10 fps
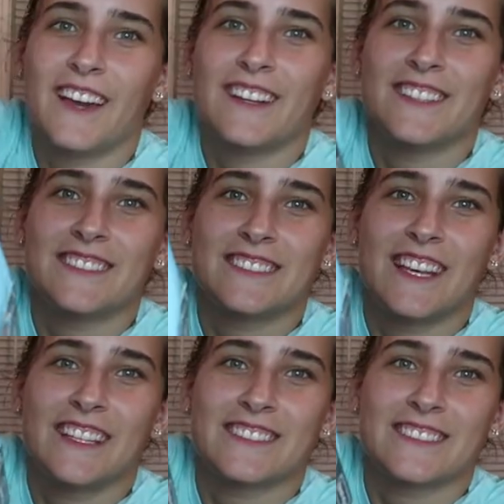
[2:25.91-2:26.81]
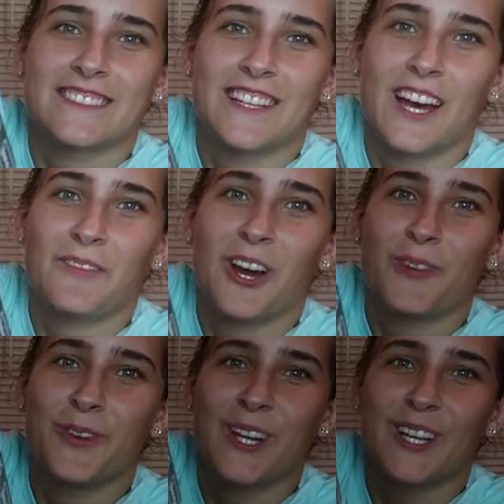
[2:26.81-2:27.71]
And it says, I'm
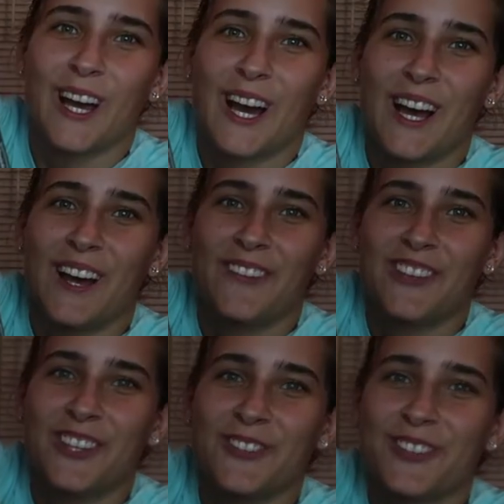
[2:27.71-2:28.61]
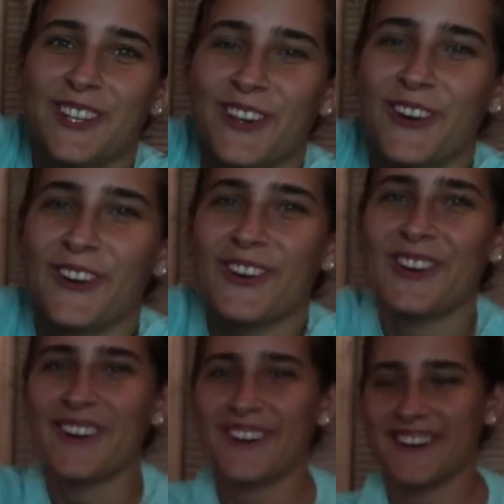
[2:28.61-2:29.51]
not weird, I'm a
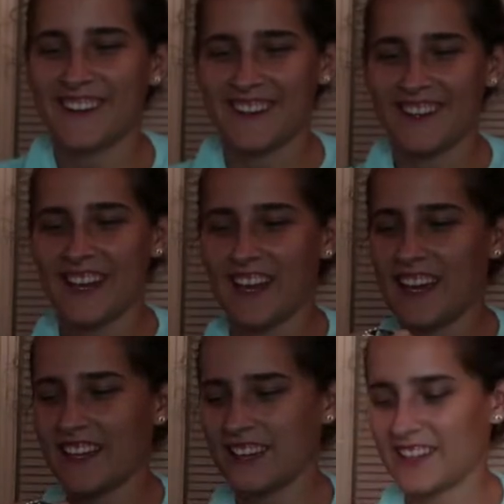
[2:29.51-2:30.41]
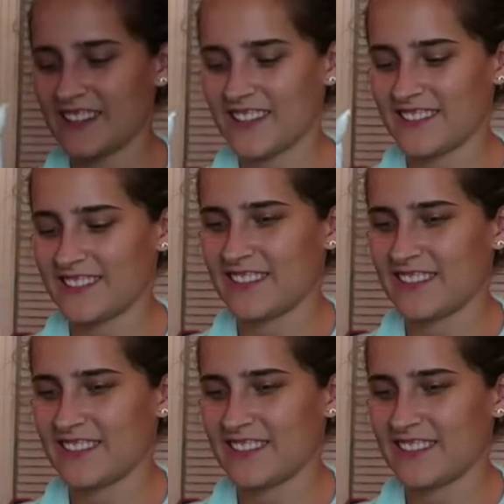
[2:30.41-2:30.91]
unicorn. And look at this,